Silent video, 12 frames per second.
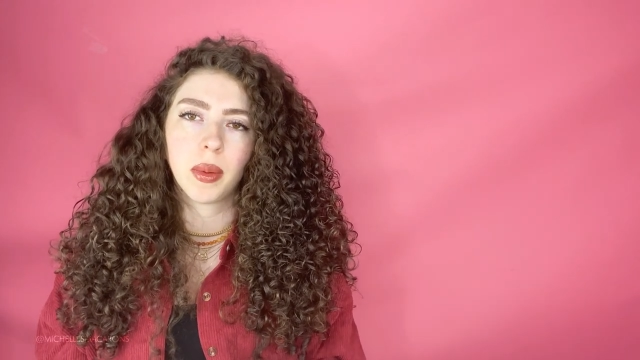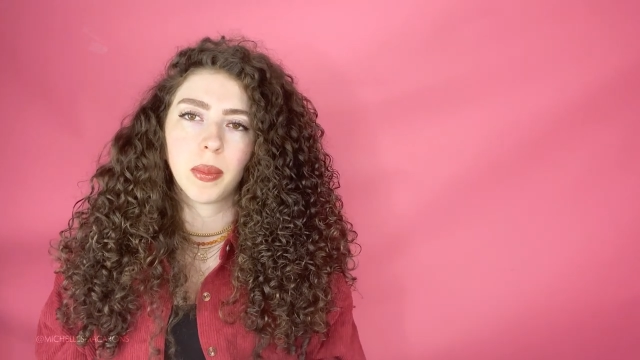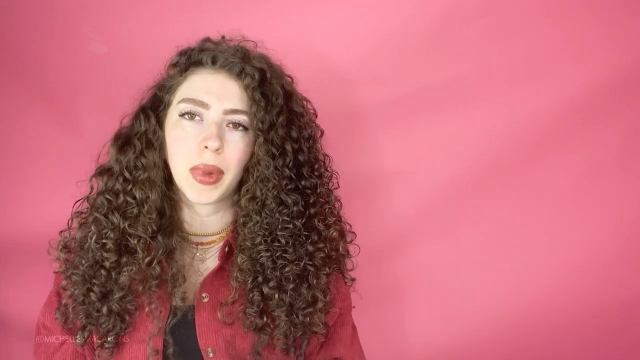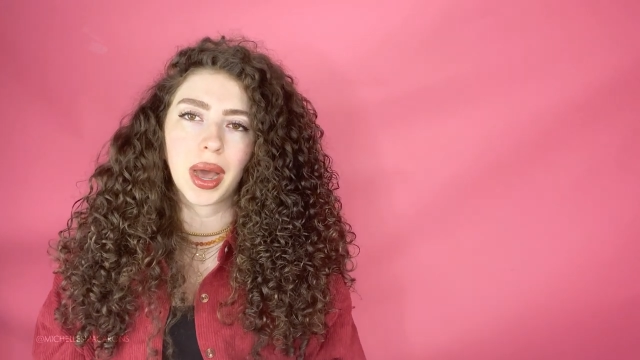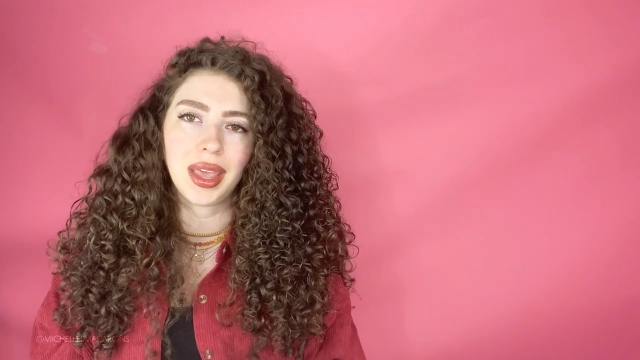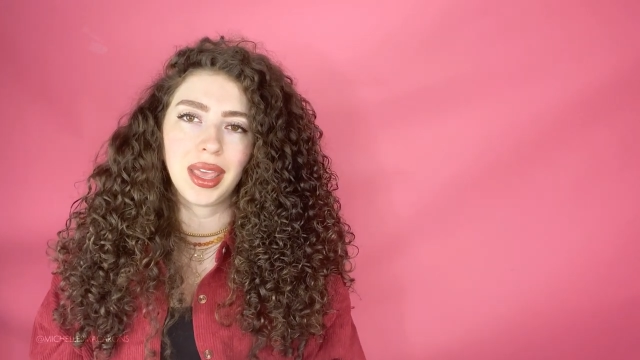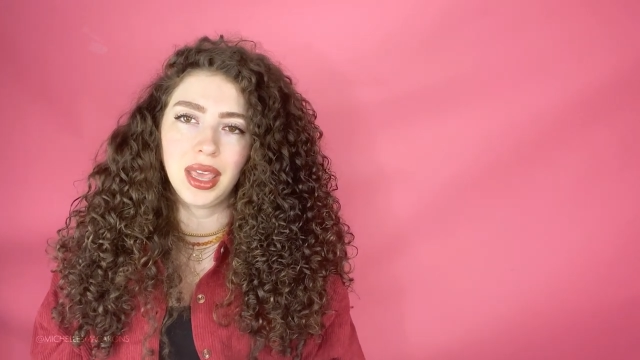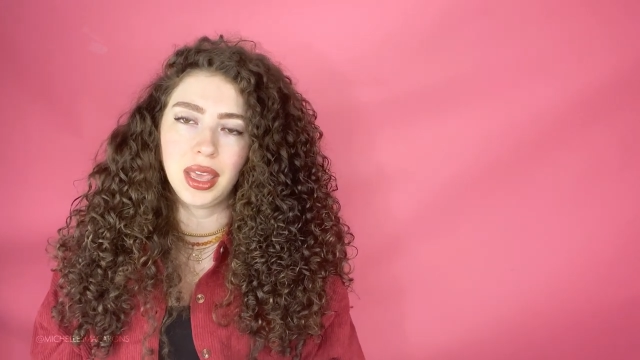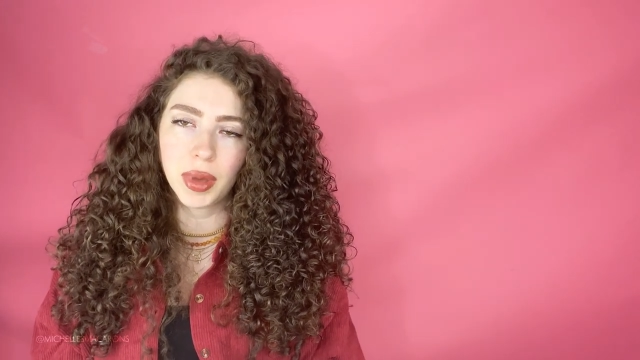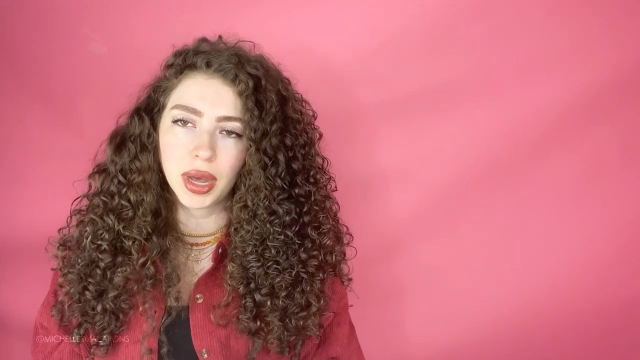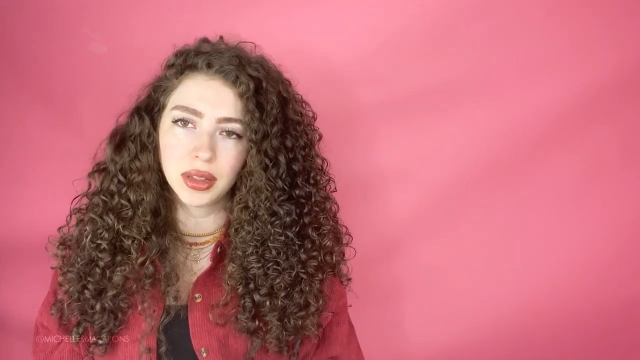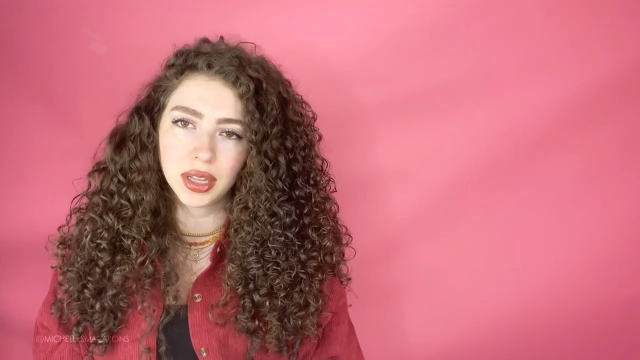my
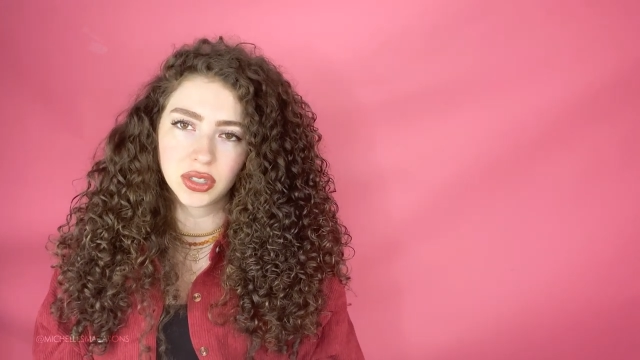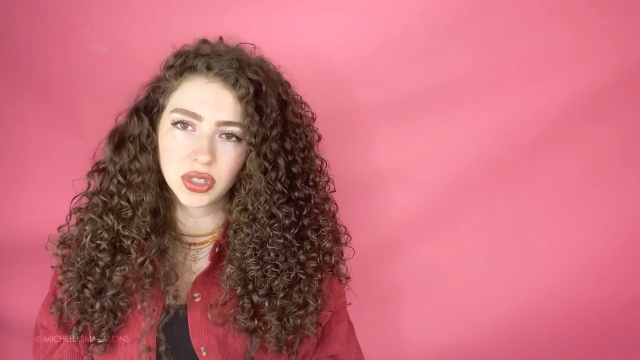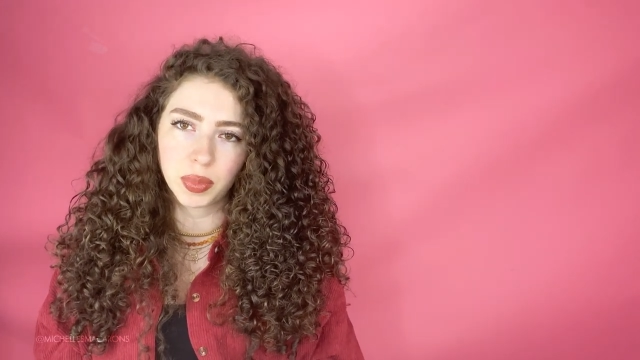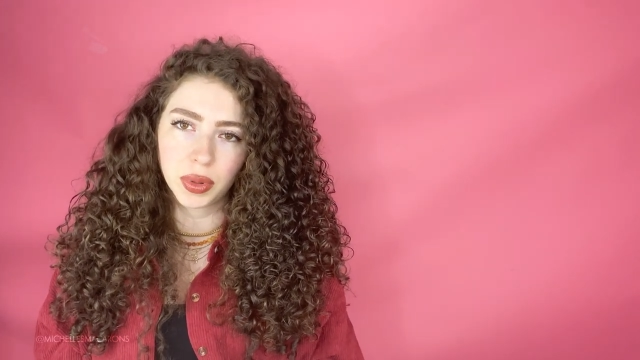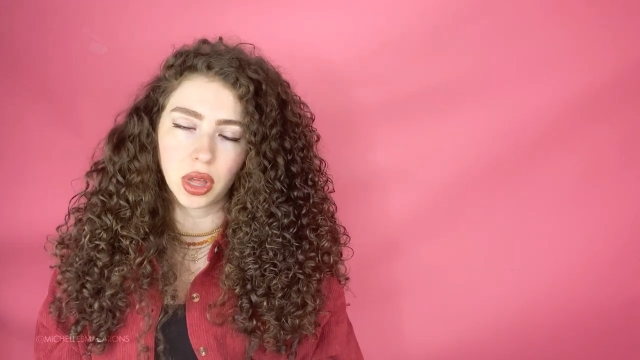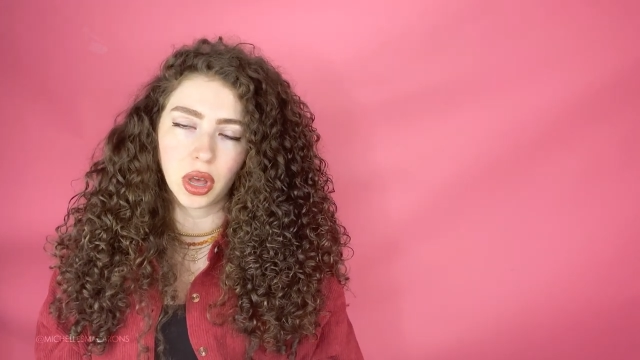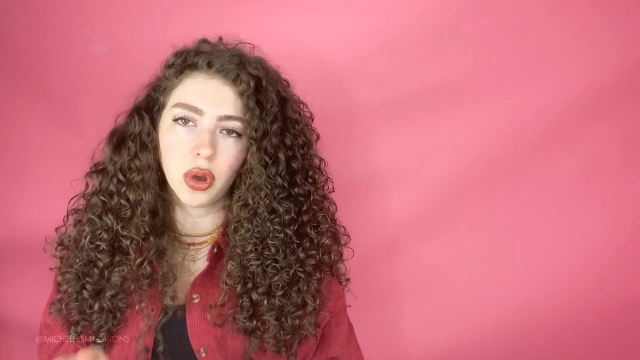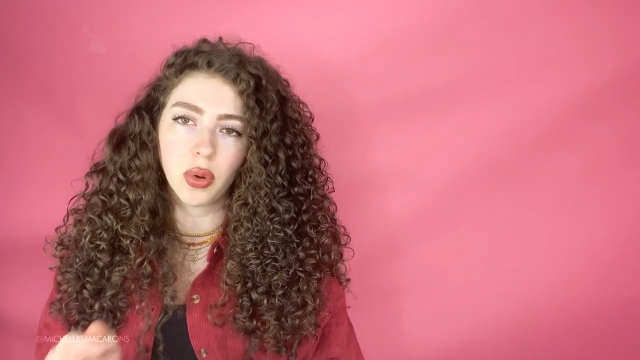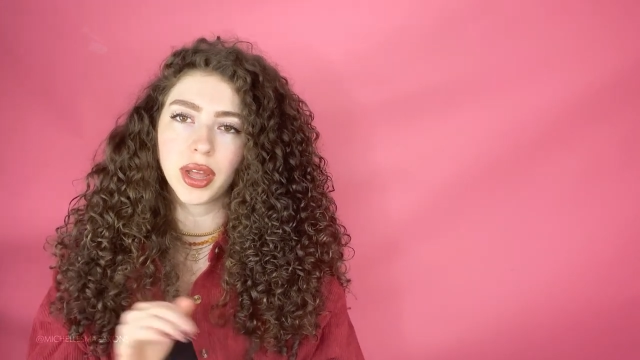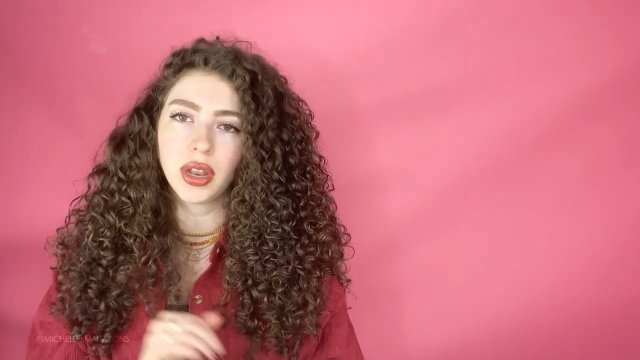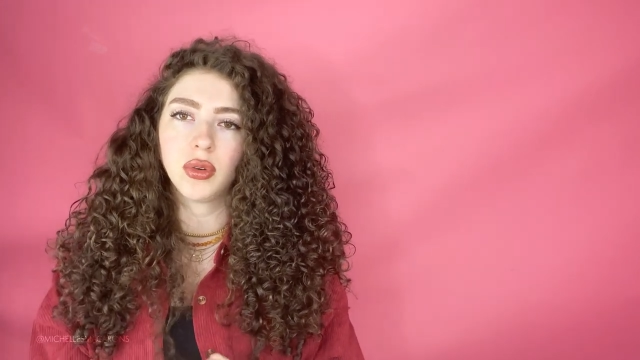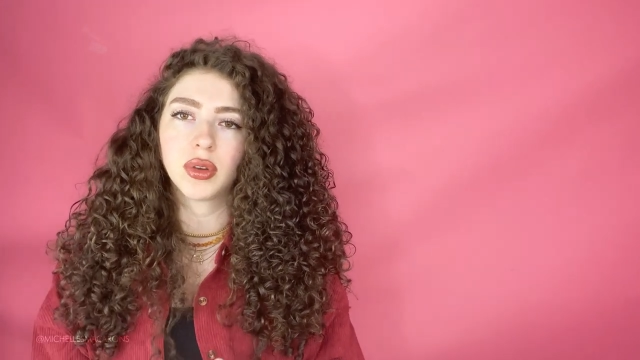email list below,
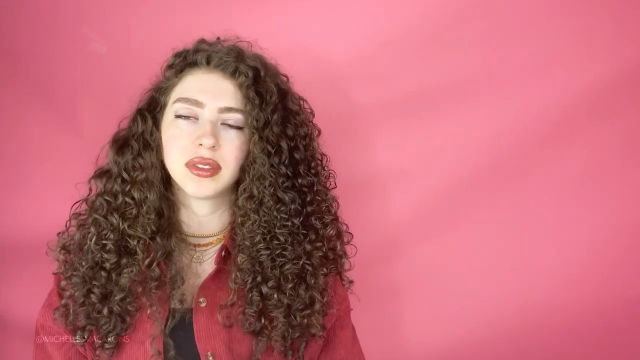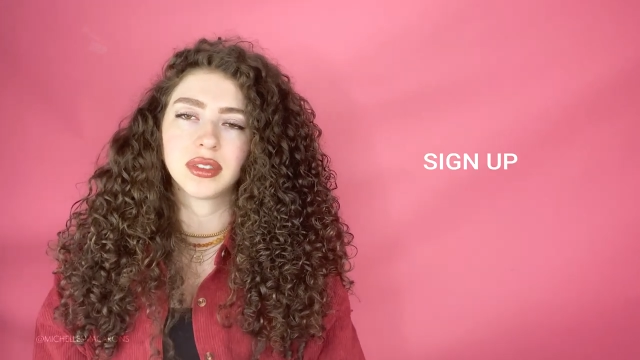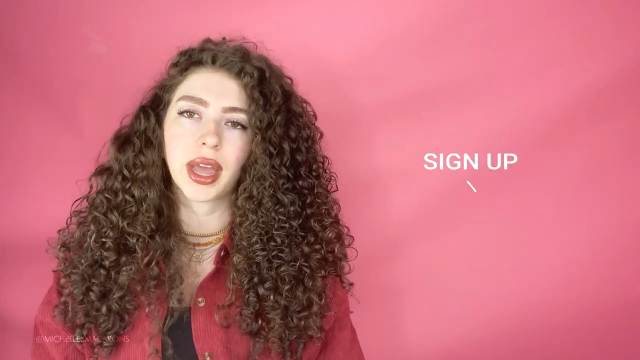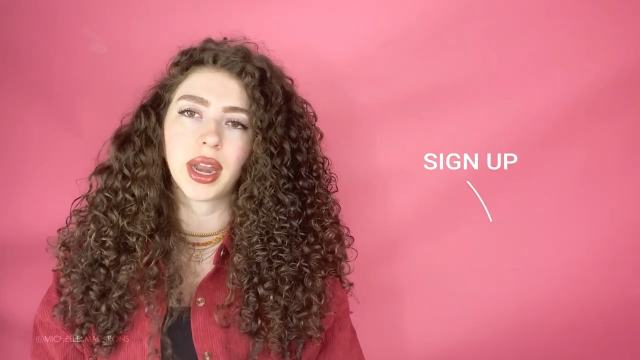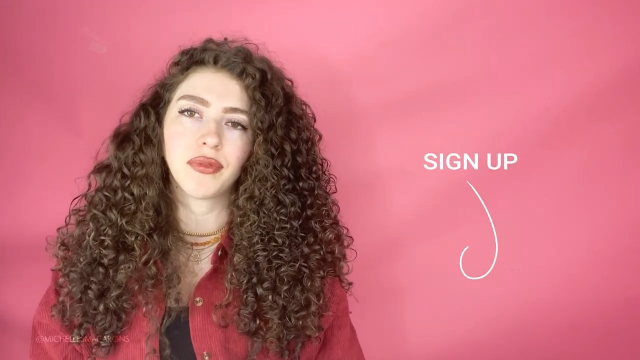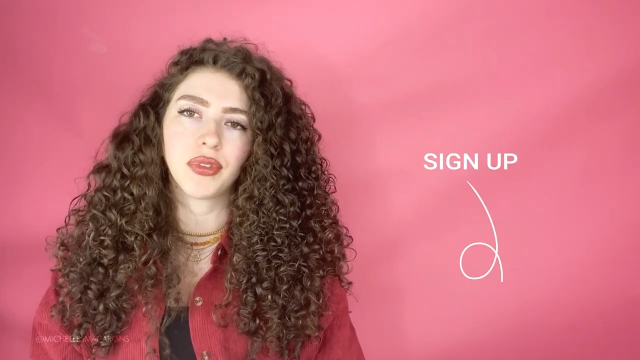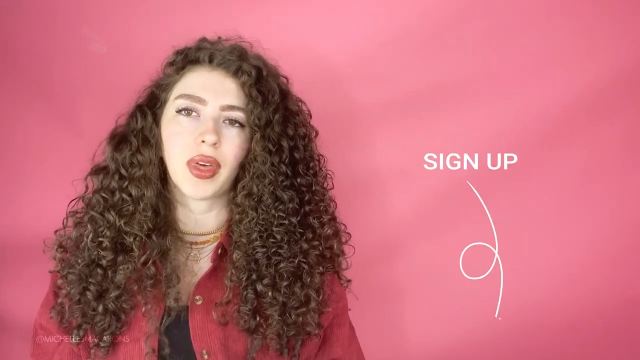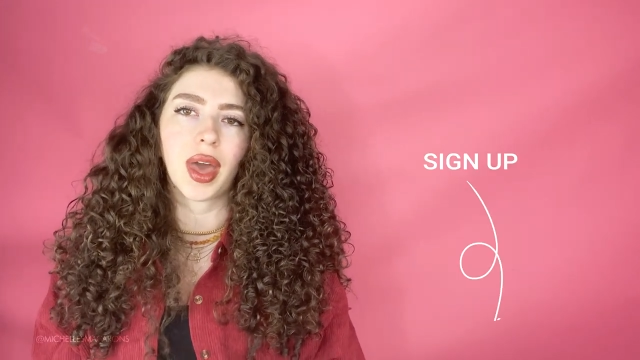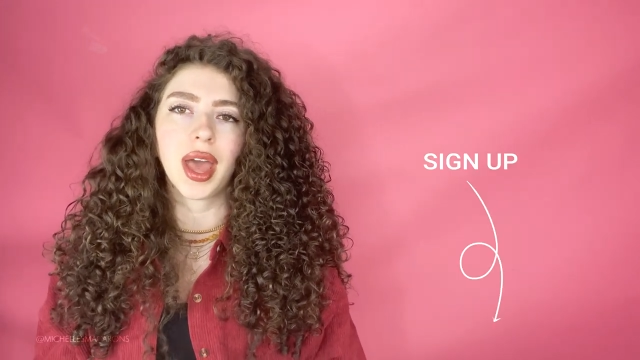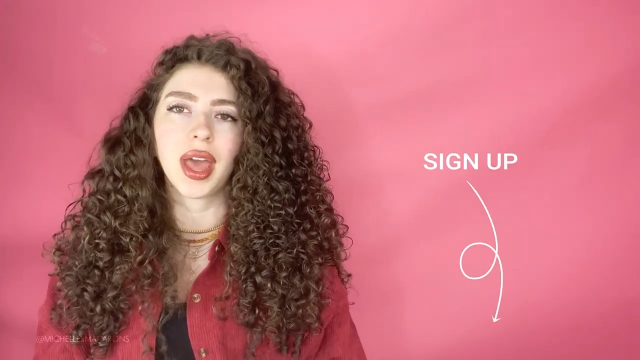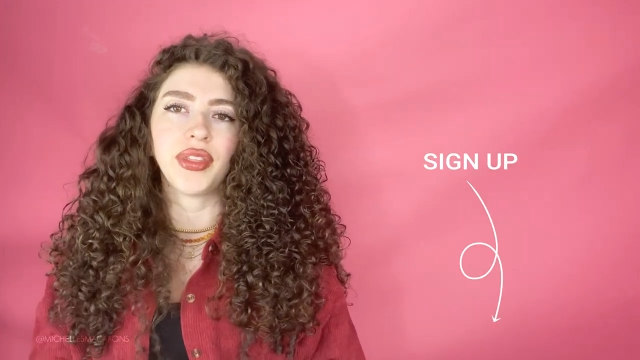and you can sign up for that,